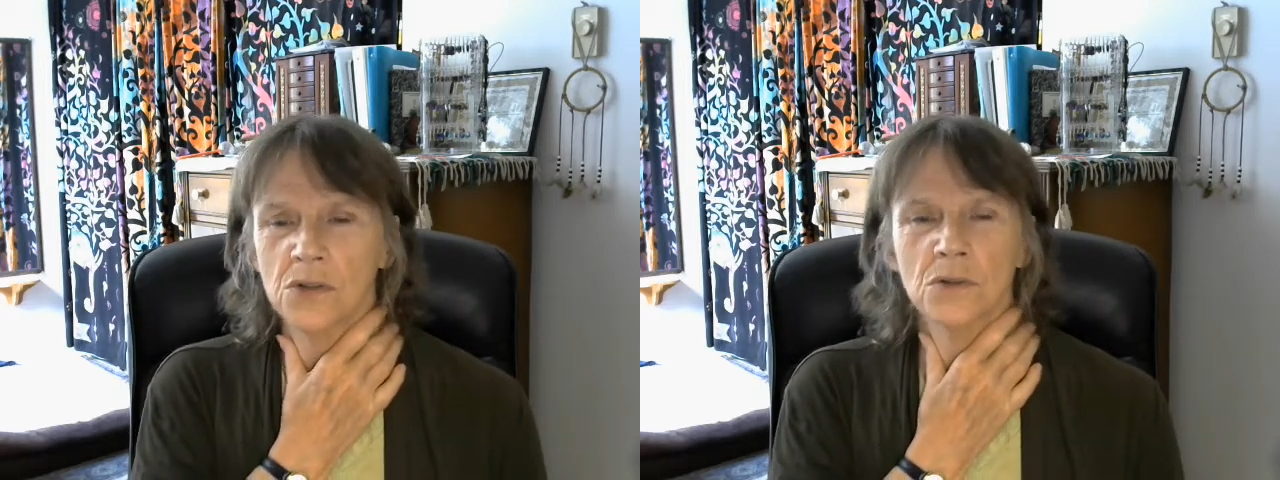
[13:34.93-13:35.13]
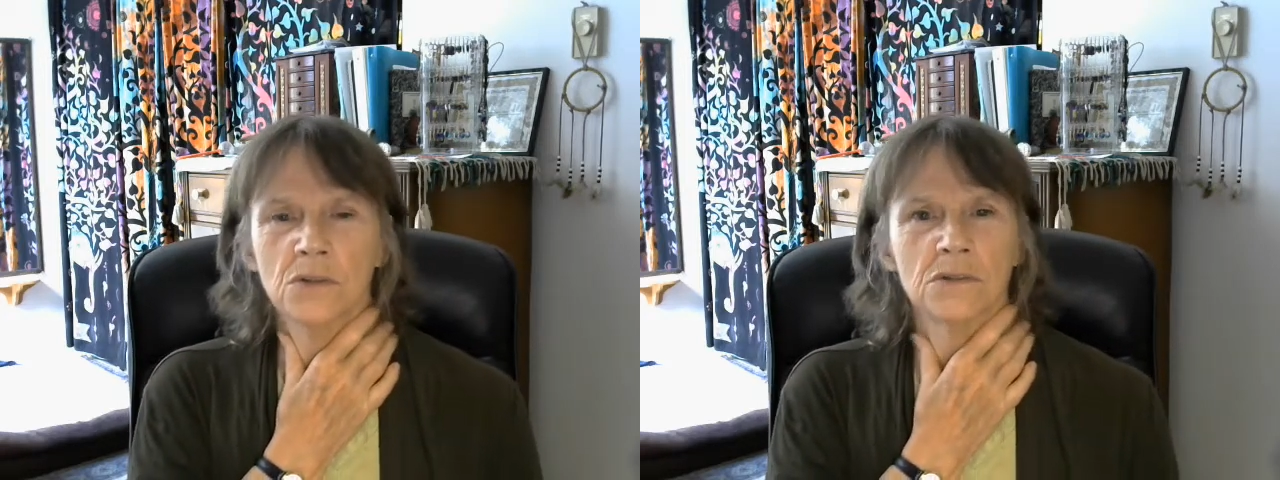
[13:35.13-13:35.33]

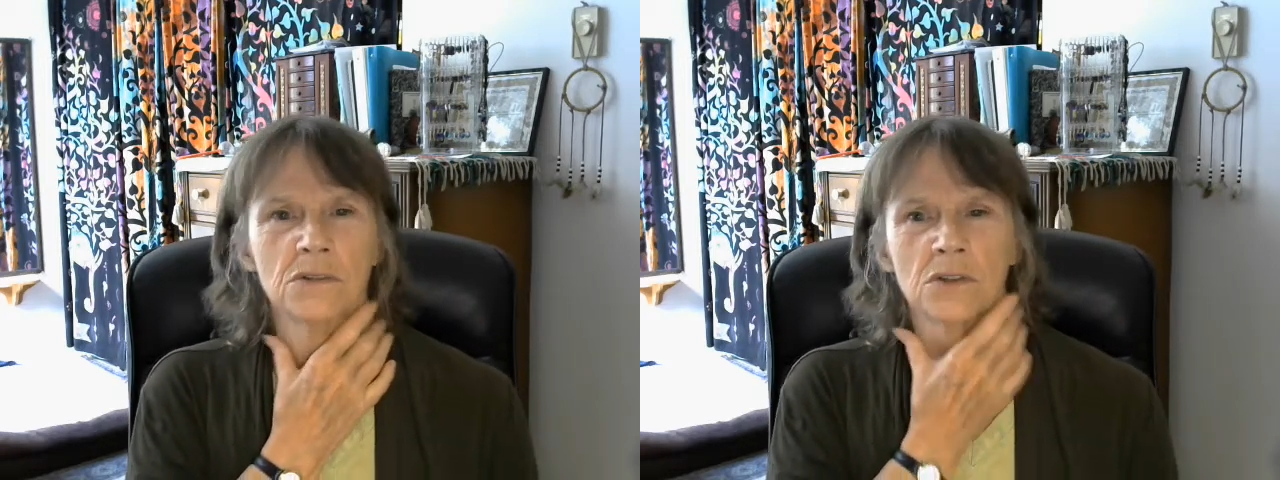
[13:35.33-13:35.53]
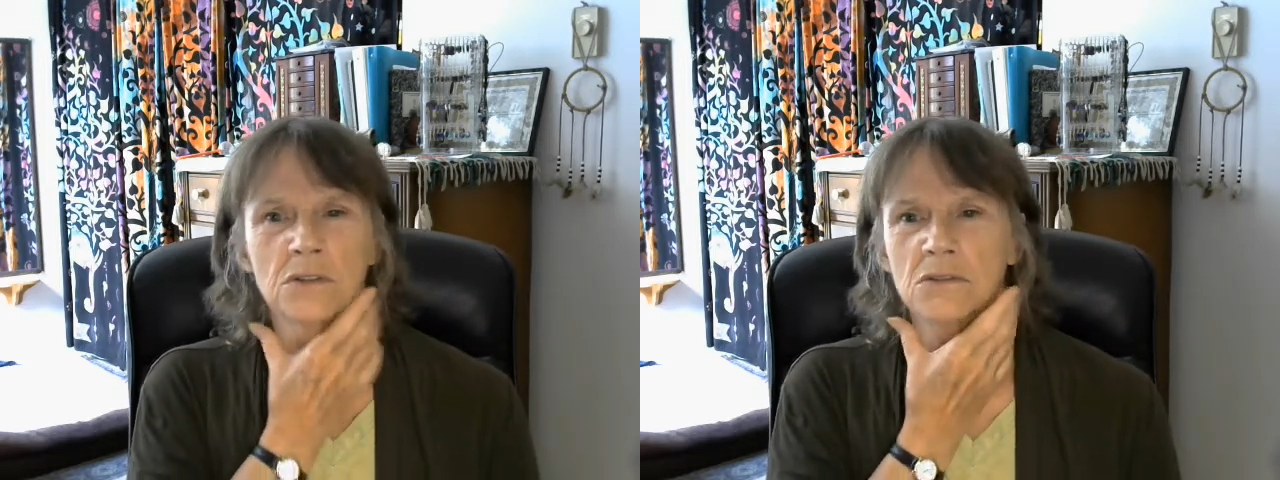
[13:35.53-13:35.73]

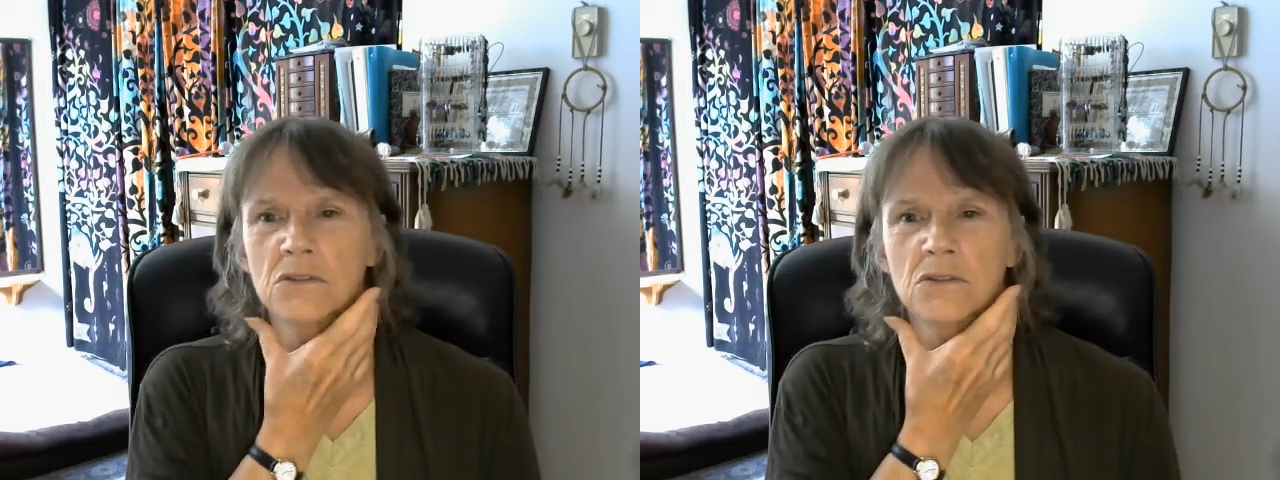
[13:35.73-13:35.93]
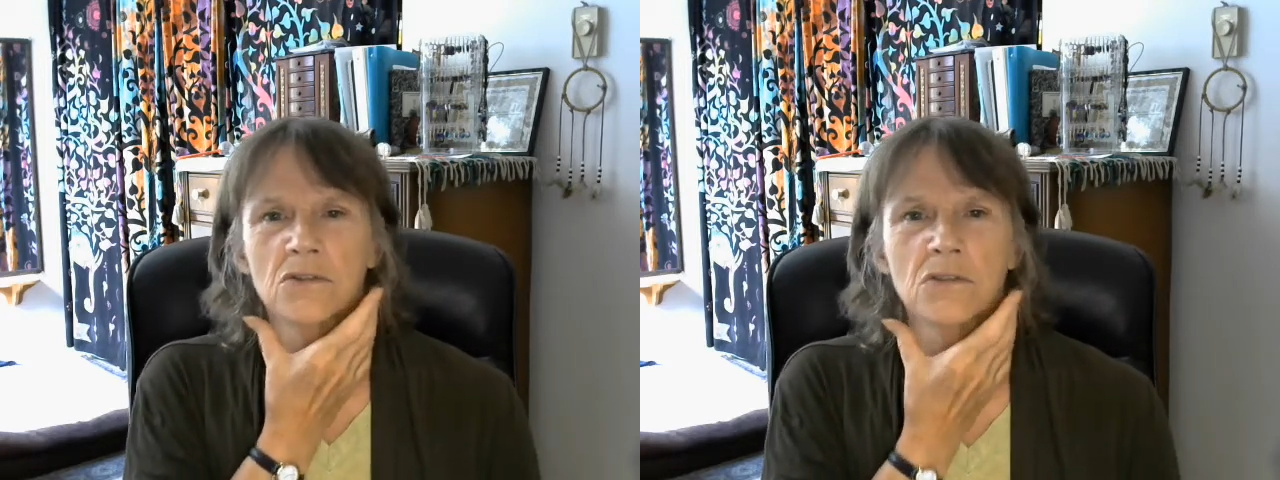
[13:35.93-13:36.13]
you're
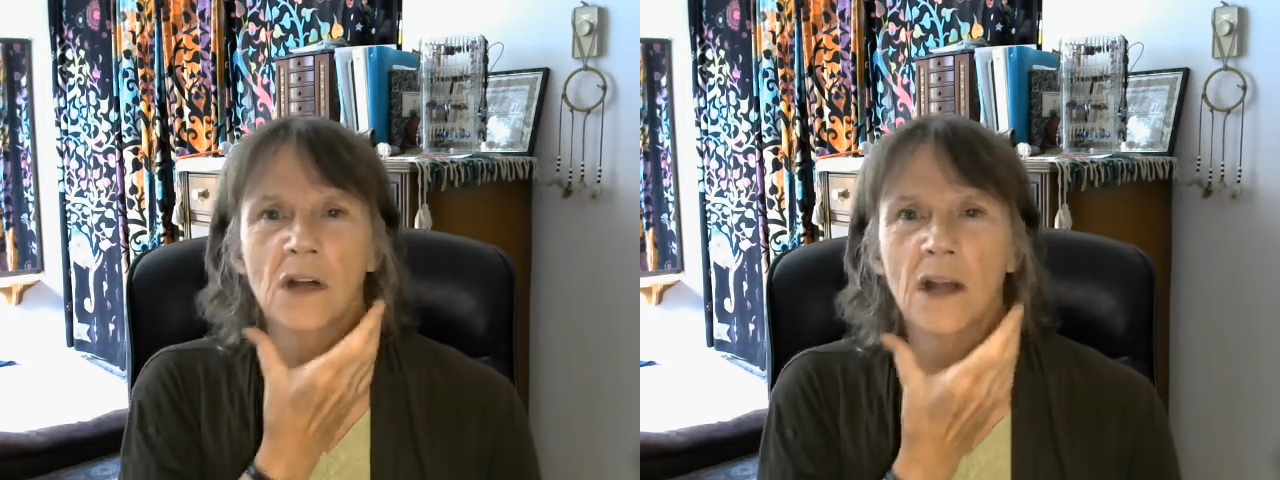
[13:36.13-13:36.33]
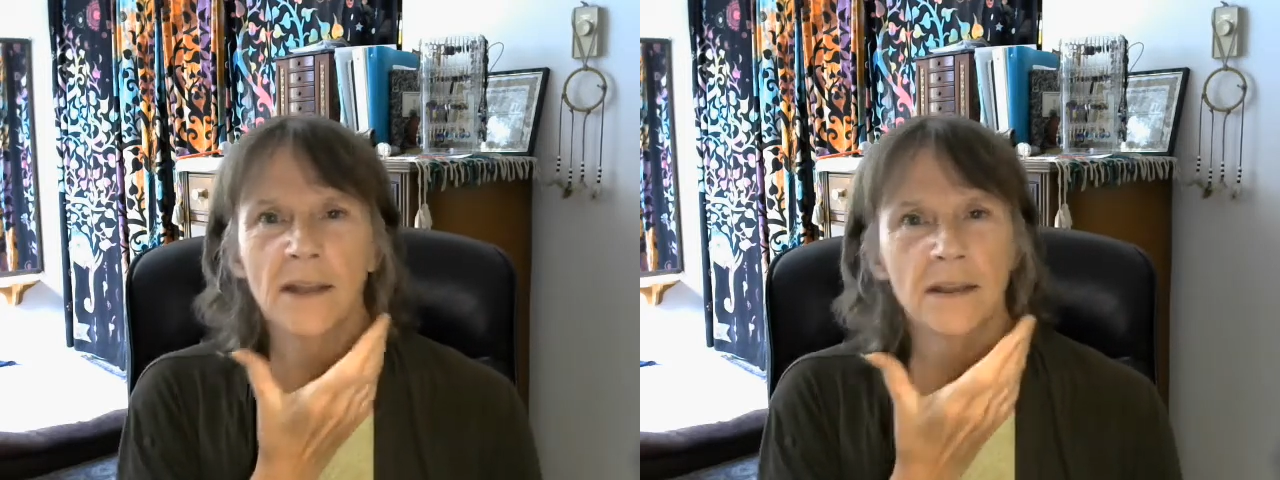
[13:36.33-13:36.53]

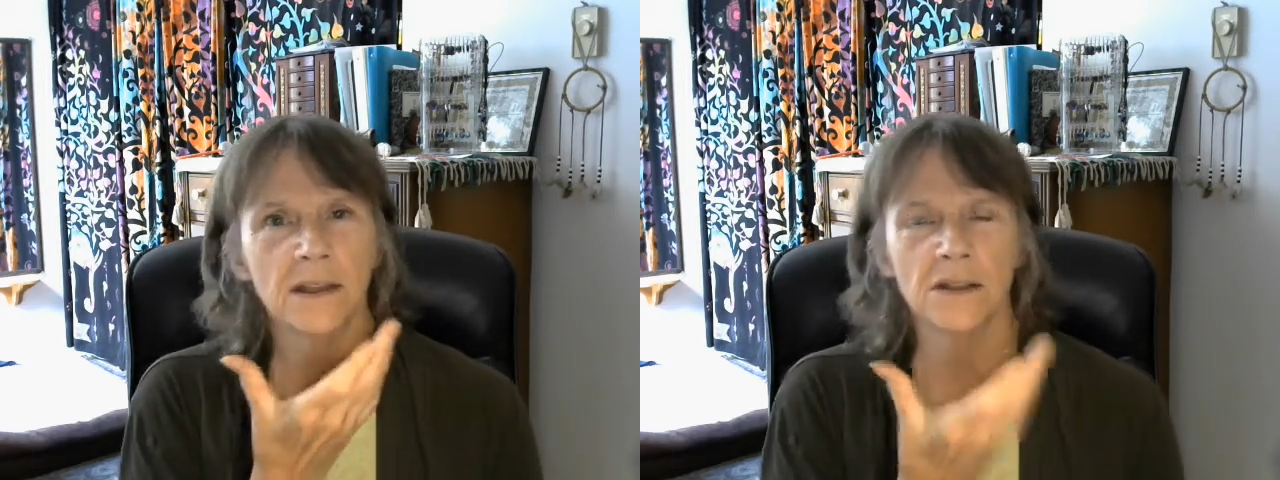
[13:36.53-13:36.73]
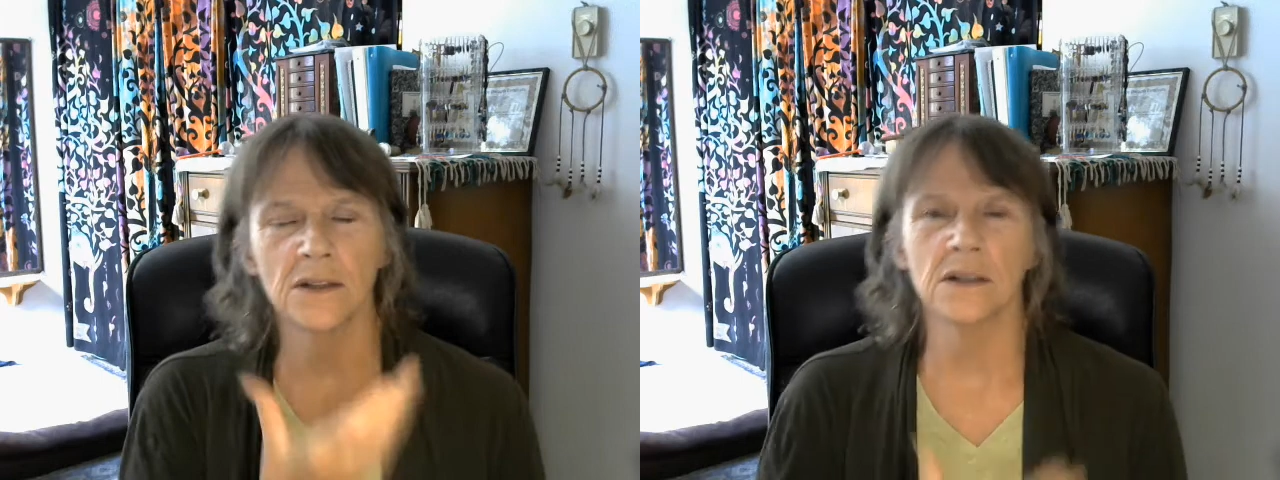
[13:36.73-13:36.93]

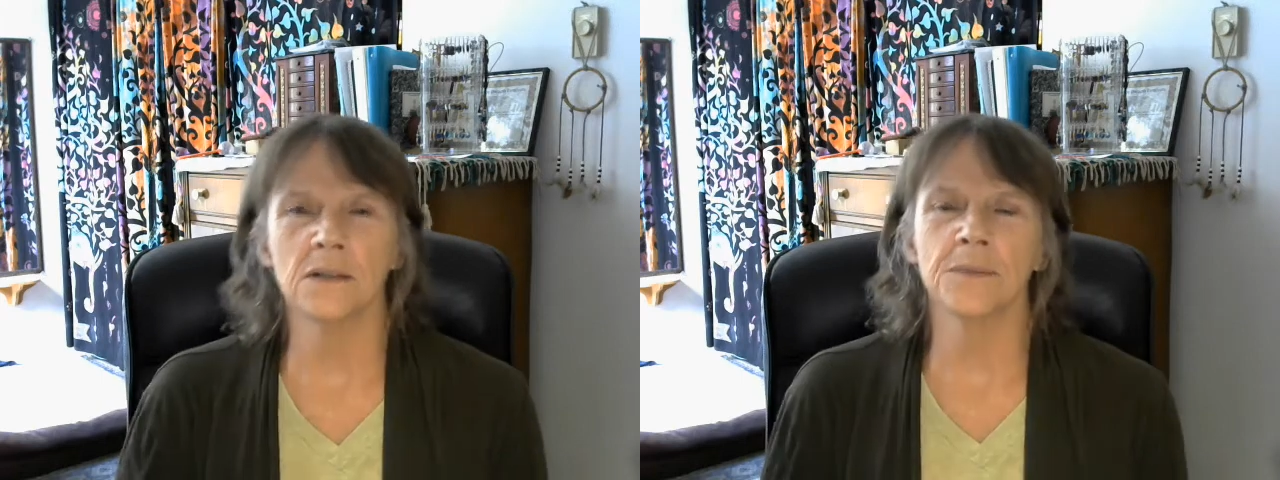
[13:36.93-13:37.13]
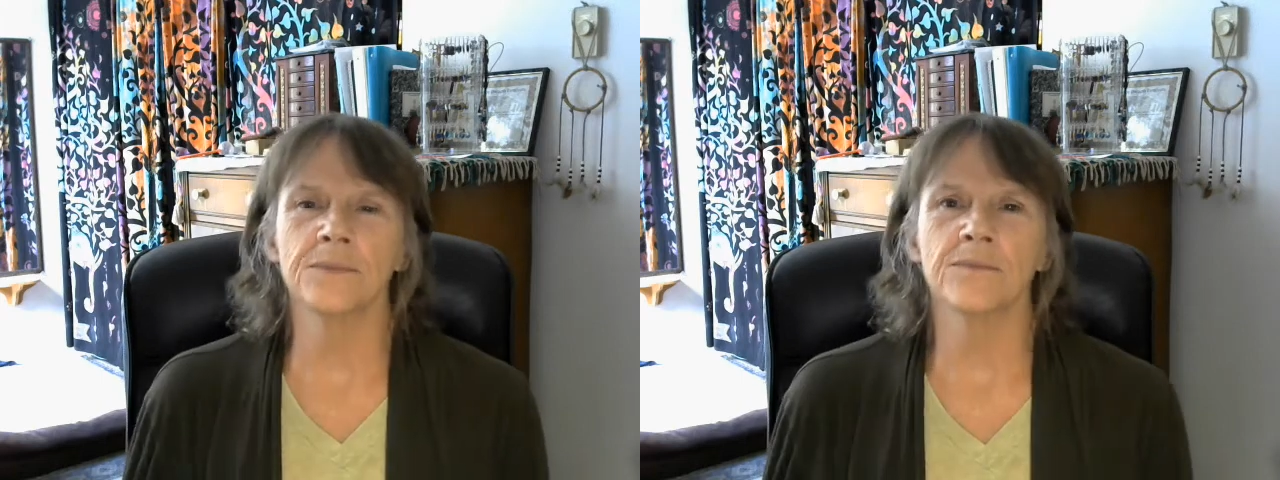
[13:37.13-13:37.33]
crying.